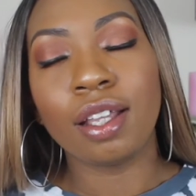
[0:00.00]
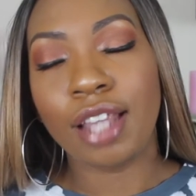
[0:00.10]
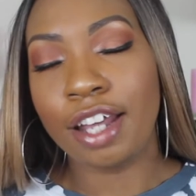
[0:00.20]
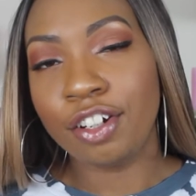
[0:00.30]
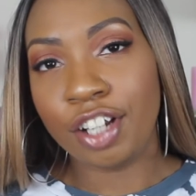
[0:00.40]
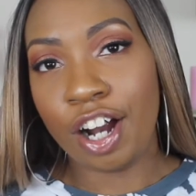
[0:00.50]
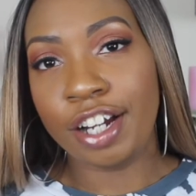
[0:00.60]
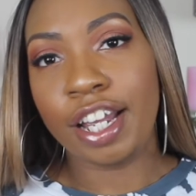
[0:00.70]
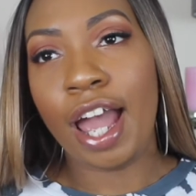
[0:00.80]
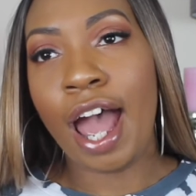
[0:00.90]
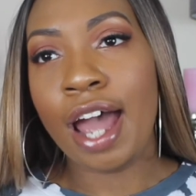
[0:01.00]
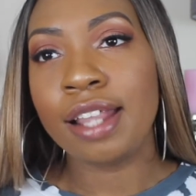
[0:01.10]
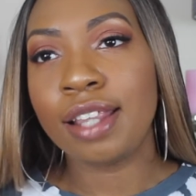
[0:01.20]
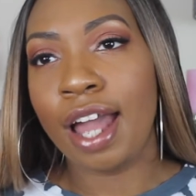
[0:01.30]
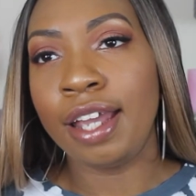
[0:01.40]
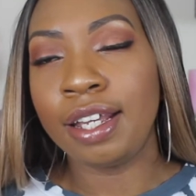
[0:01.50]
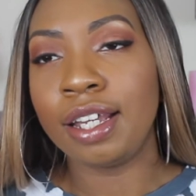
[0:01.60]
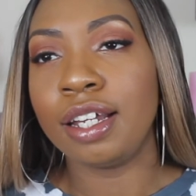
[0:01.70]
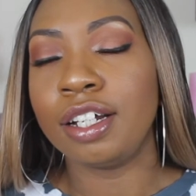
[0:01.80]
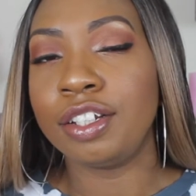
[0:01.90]
light or dark. I
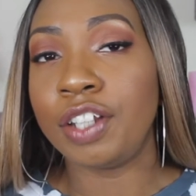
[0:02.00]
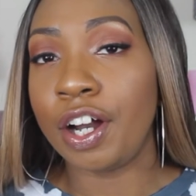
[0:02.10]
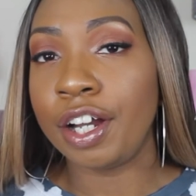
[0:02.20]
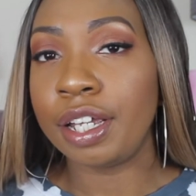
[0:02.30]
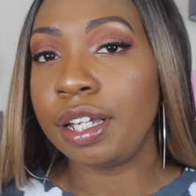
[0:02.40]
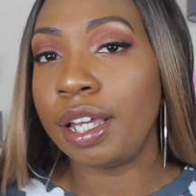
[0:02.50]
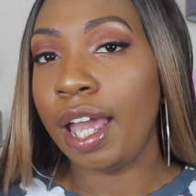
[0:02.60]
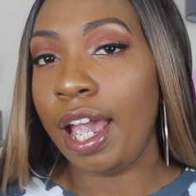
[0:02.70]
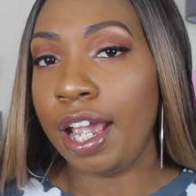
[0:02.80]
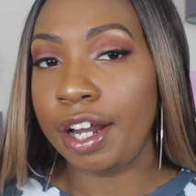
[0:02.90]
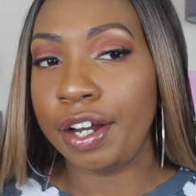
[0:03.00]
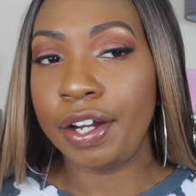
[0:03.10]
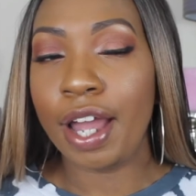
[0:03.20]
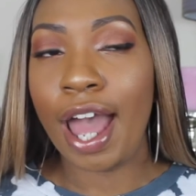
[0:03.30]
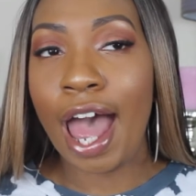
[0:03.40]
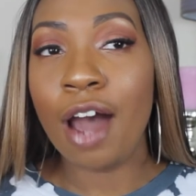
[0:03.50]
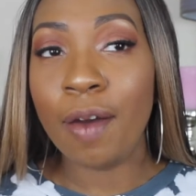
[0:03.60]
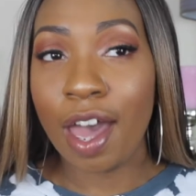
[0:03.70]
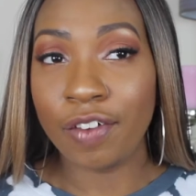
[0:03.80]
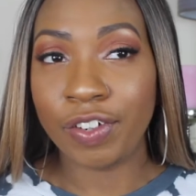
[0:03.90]
like dark hair.
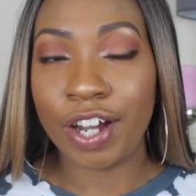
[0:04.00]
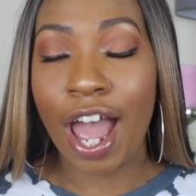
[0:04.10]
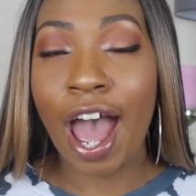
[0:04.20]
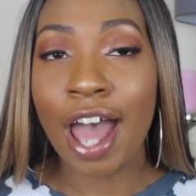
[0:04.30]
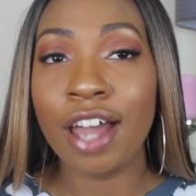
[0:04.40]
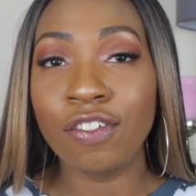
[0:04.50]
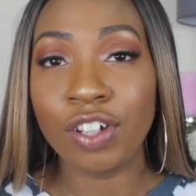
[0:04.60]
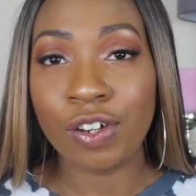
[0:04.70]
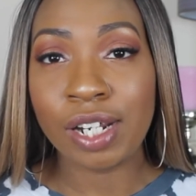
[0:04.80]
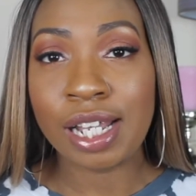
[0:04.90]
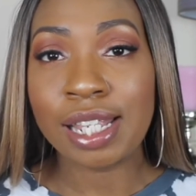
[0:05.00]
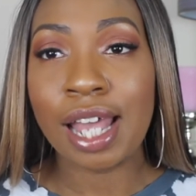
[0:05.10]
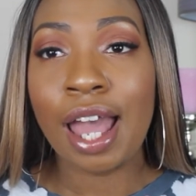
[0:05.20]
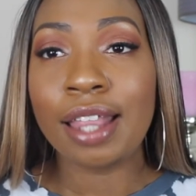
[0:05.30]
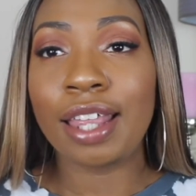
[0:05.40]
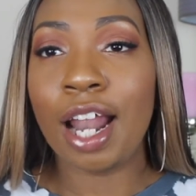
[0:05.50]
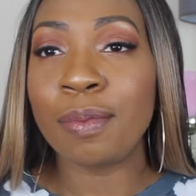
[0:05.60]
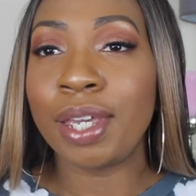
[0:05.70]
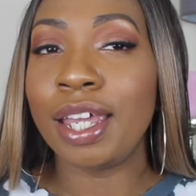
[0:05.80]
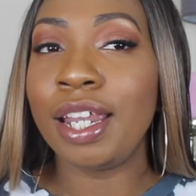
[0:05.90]
However, I have noticed that
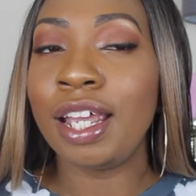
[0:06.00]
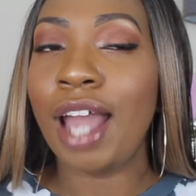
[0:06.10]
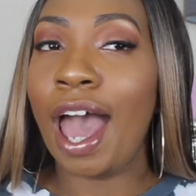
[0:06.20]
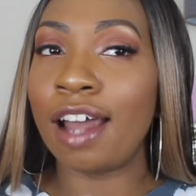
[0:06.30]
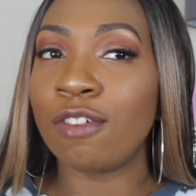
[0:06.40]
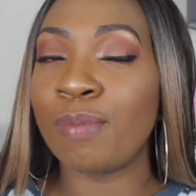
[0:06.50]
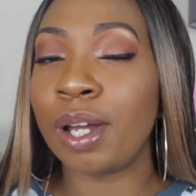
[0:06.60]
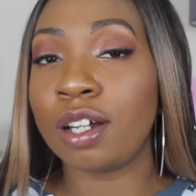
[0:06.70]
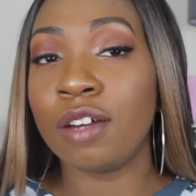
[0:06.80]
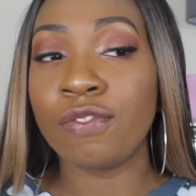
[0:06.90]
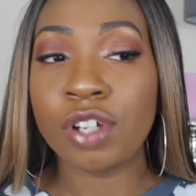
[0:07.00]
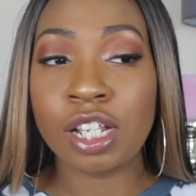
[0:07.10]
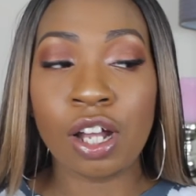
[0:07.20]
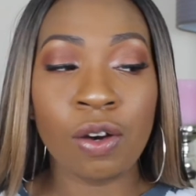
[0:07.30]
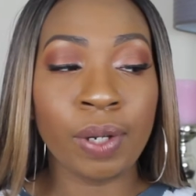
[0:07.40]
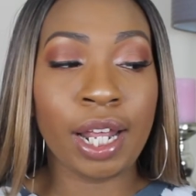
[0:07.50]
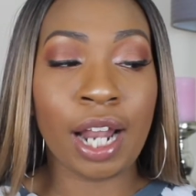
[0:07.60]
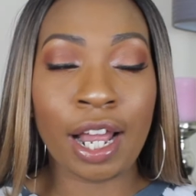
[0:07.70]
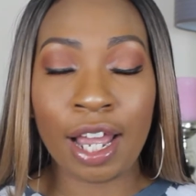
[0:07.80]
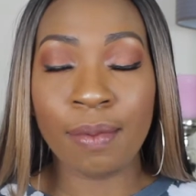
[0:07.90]
I'm getting out of my comfort zone and
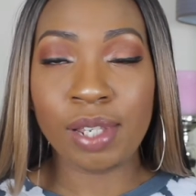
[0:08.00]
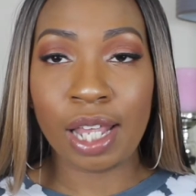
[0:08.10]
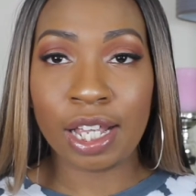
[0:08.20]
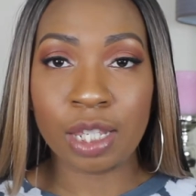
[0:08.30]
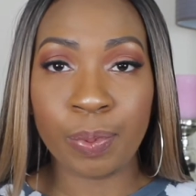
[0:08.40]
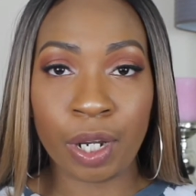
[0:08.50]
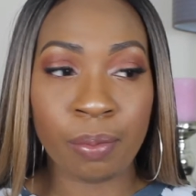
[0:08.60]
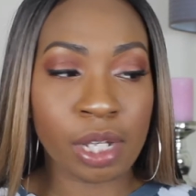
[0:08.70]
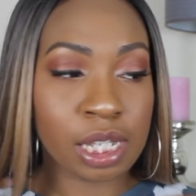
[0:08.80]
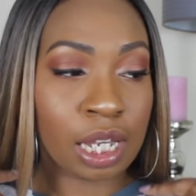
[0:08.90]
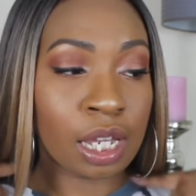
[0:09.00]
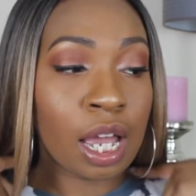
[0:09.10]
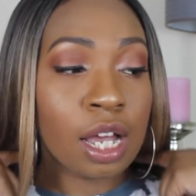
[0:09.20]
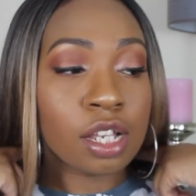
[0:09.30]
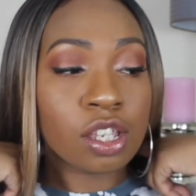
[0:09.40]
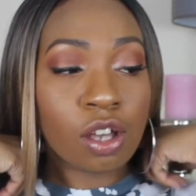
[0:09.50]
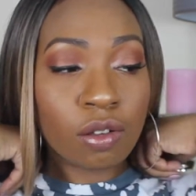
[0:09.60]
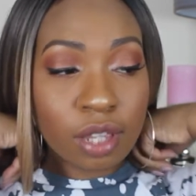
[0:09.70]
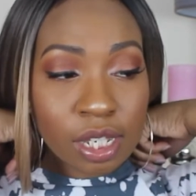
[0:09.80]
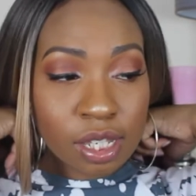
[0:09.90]
I am experimenting.
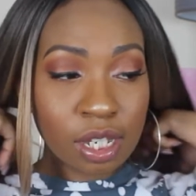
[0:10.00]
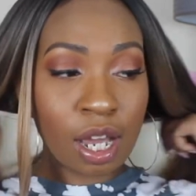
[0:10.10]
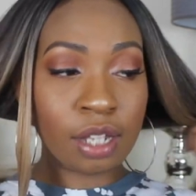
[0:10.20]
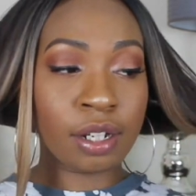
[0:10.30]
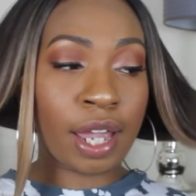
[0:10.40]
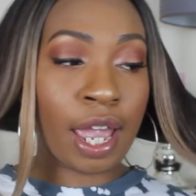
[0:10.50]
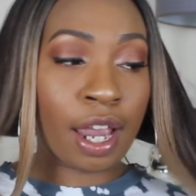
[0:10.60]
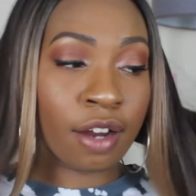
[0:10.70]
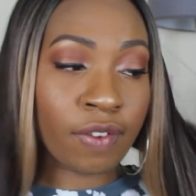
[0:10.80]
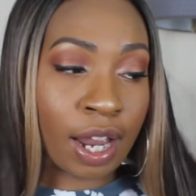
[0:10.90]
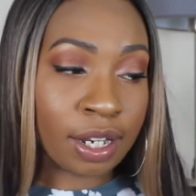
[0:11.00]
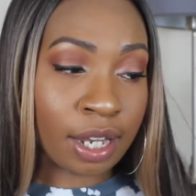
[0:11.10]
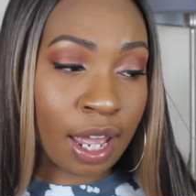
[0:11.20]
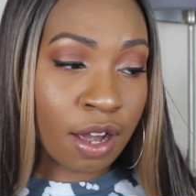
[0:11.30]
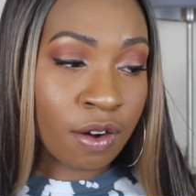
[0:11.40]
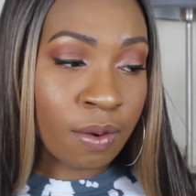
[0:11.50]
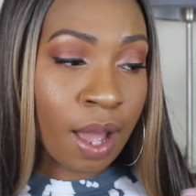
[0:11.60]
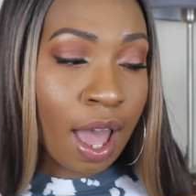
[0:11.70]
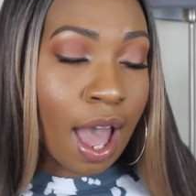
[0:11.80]
So this colored hair right now,